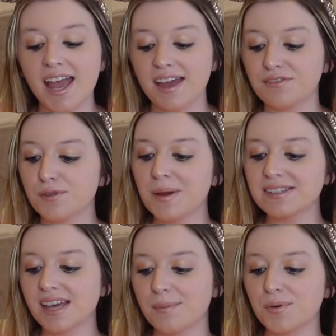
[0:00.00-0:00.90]
and for best
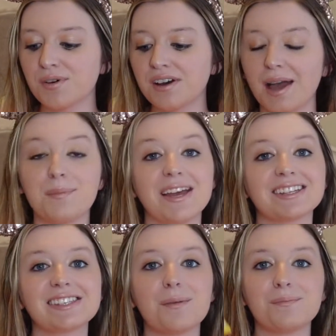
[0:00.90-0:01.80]
couple I
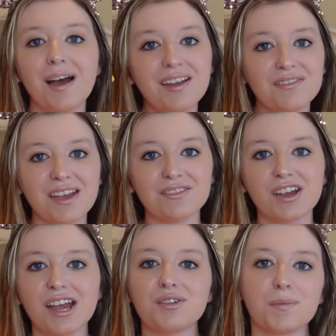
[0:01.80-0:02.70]
picked my
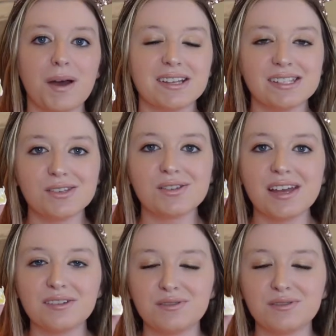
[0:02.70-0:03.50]
favorite, Rapunzel and